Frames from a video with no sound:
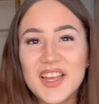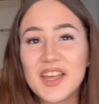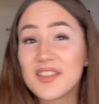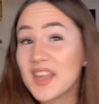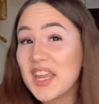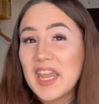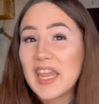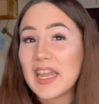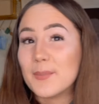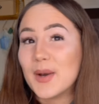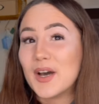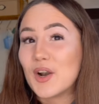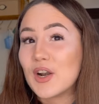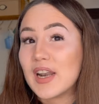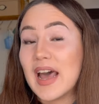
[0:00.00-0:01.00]
Thinking
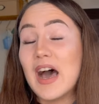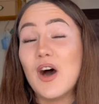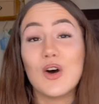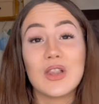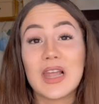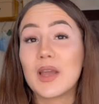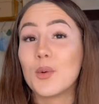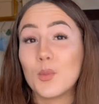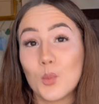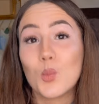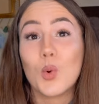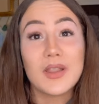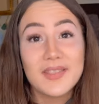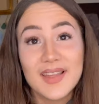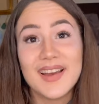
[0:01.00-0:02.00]
about it now, like,
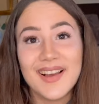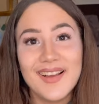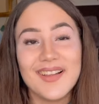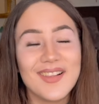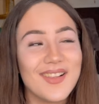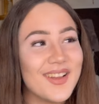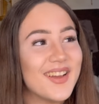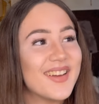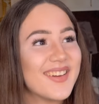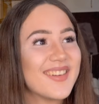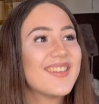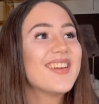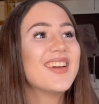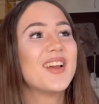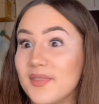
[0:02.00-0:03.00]
what the hell?
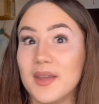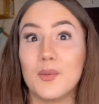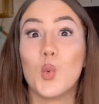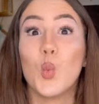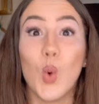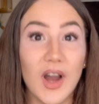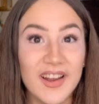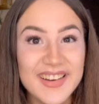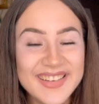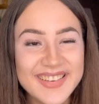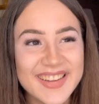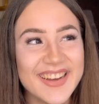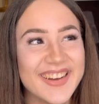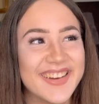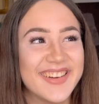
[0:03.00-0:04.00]
What?
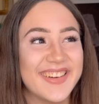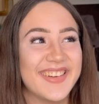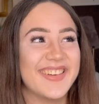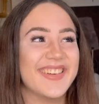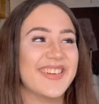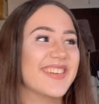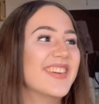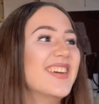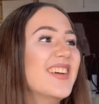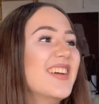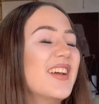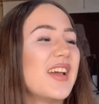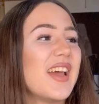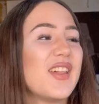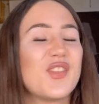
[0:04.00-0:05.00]

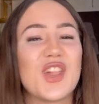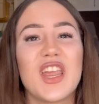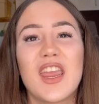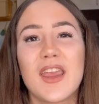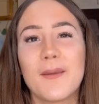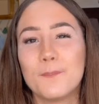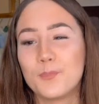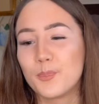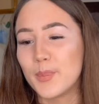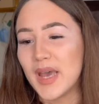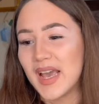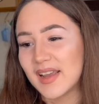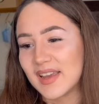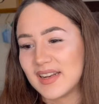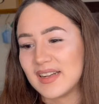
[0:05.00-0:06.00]
And thinking
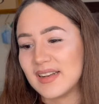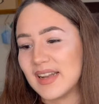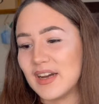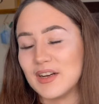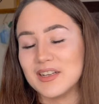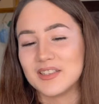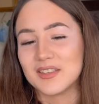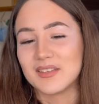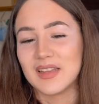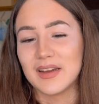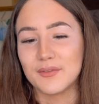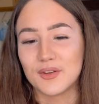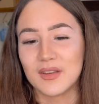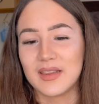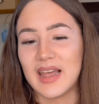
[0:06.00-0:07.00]
back at it now, I just have
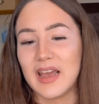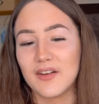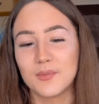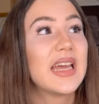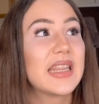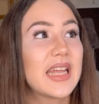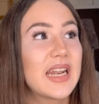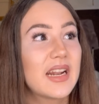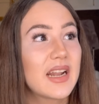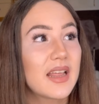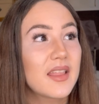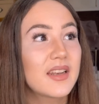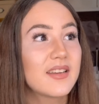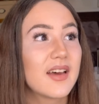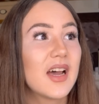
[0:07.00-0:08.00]
to laugh. And then another
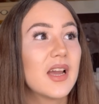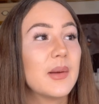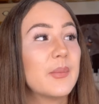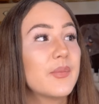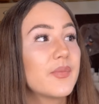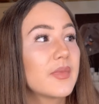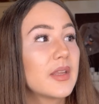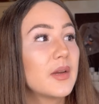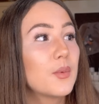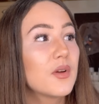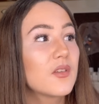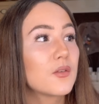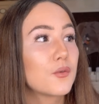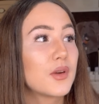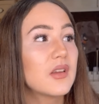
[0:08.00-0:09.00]
time, it
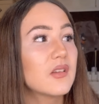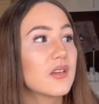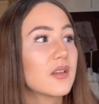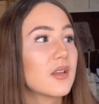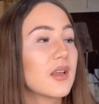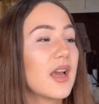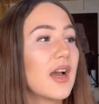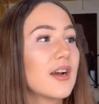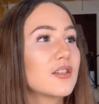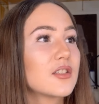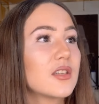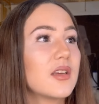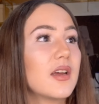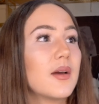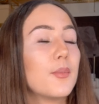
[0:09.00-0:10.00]
was recently
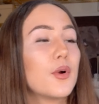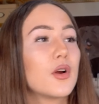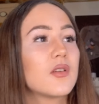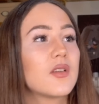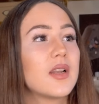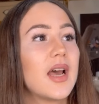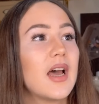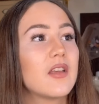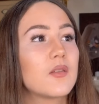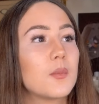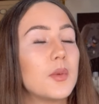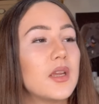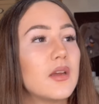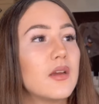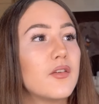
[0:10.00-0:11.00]
actually, a person asked
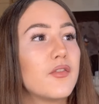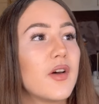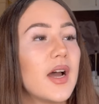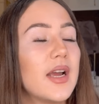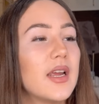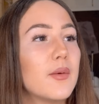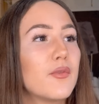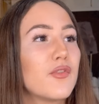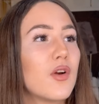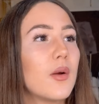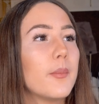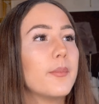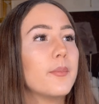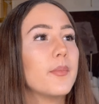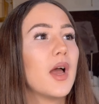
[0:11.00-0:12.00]
me if I am
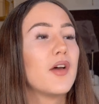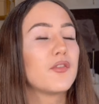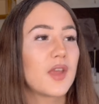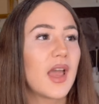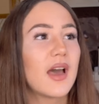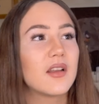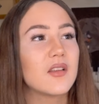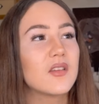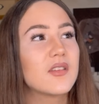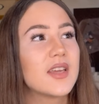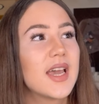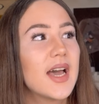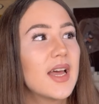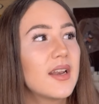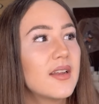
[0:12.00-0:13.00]
from
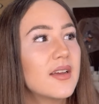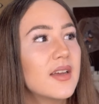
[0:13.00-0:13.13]
Afghanistan.